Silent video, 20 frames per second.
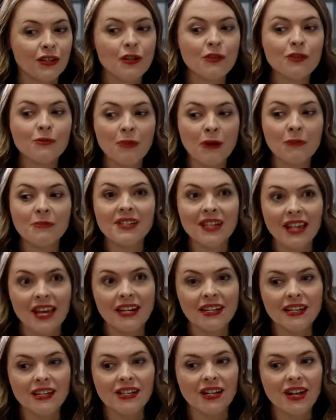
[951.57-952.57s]
used Mum's
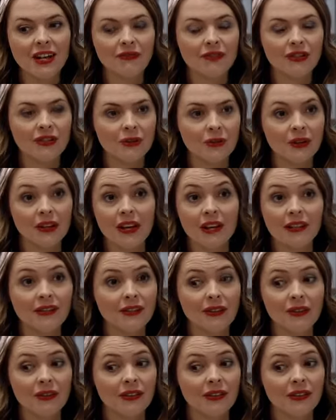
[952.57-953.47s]
lady shave to do her legs the